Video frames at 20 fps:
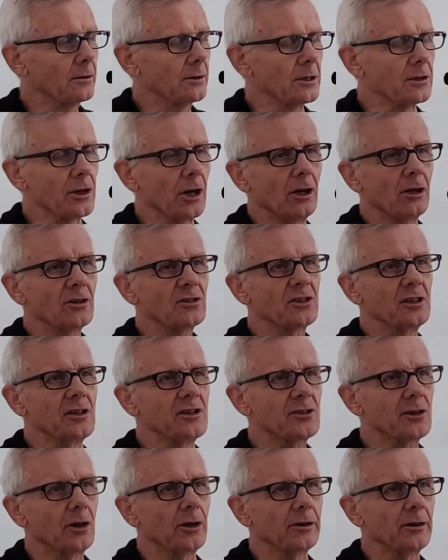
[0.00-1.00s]
dancing
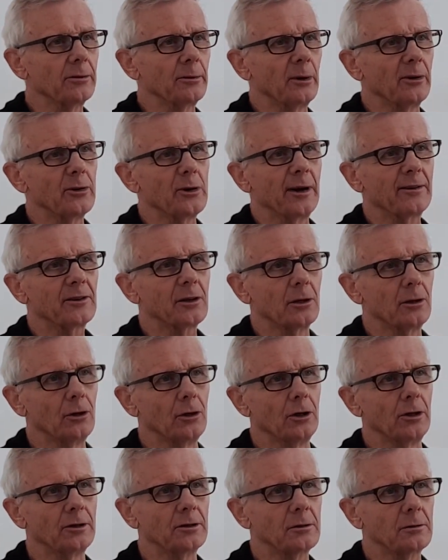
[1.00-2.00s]
side, you know, you have to
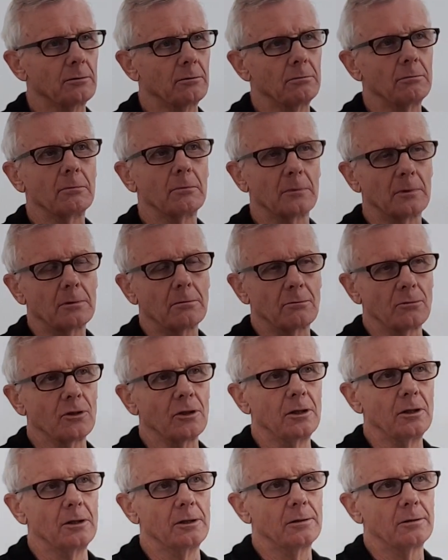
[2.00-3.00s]
learn
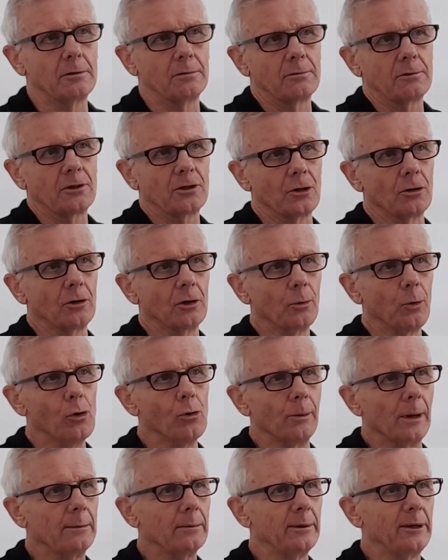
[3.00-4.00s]
to do the
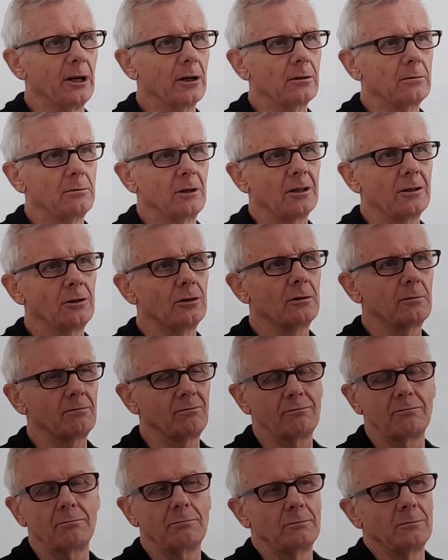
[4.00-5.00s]
warm-up. I mean,
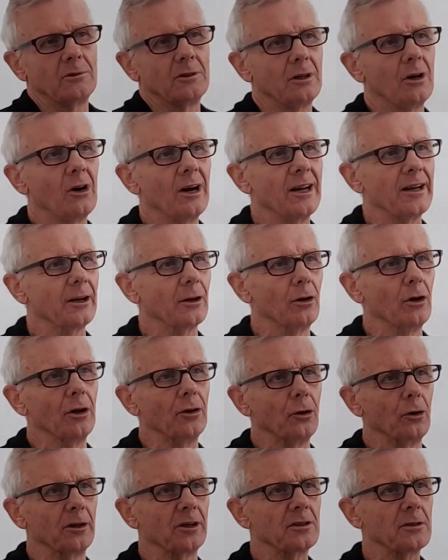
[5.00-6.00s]
I had a lot of
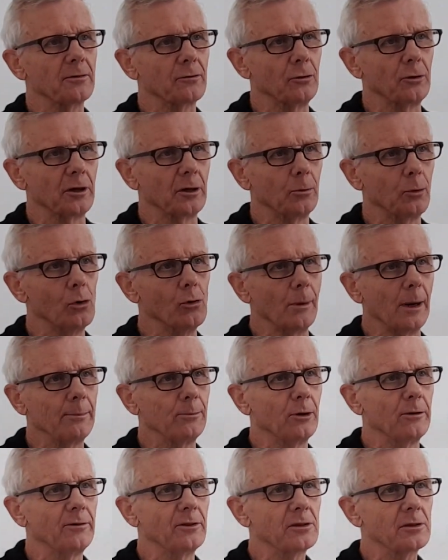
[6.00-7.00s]
knowledge of doing the warm-up,
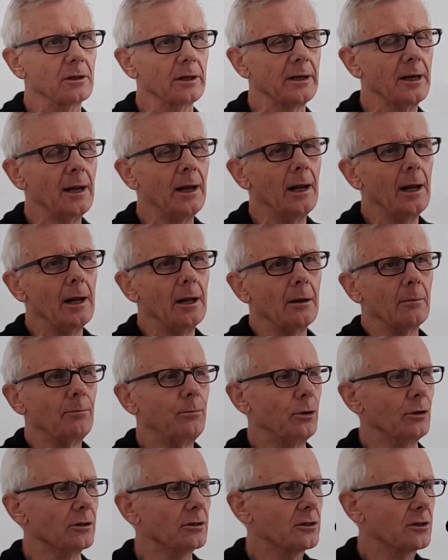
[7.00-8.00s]
obviously,
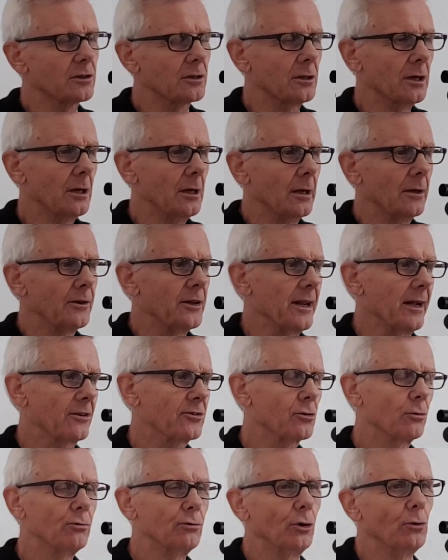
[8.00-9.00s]
but the
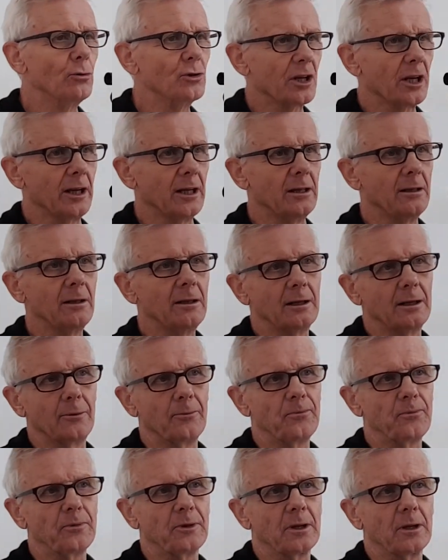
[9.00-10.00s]
actual routine
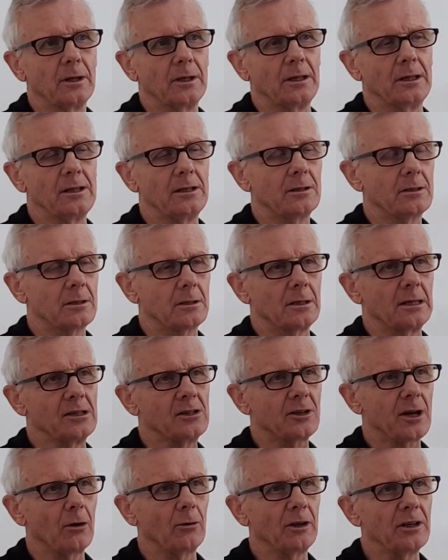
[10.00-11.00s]
is
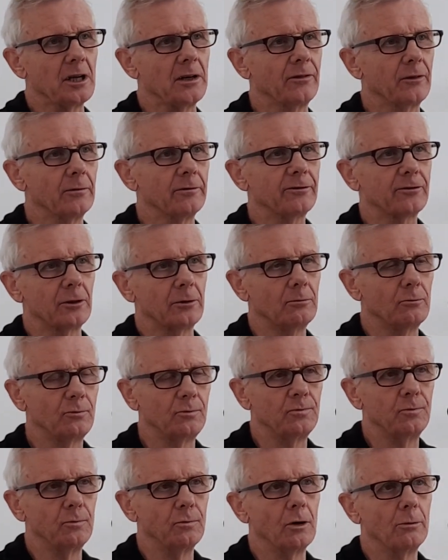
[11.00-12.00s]
totally different from
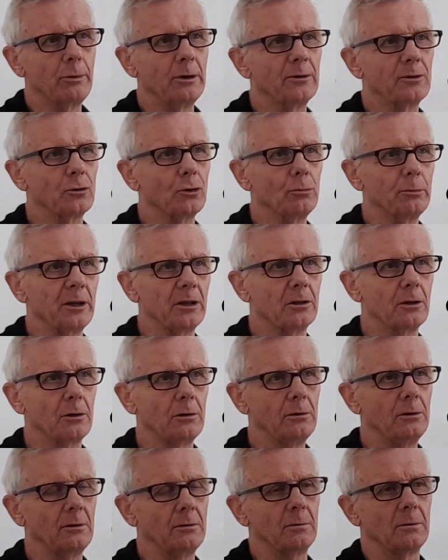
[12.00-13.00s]
what you would normally
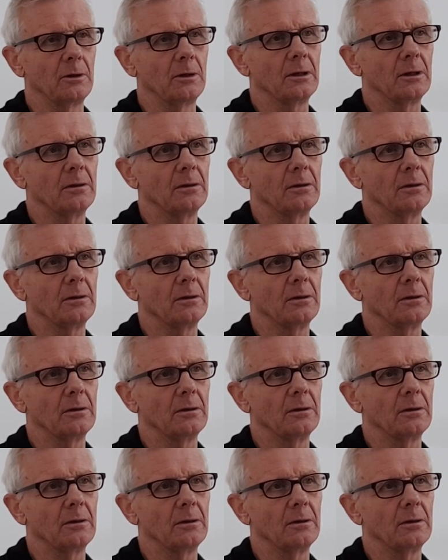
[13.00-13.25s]
do.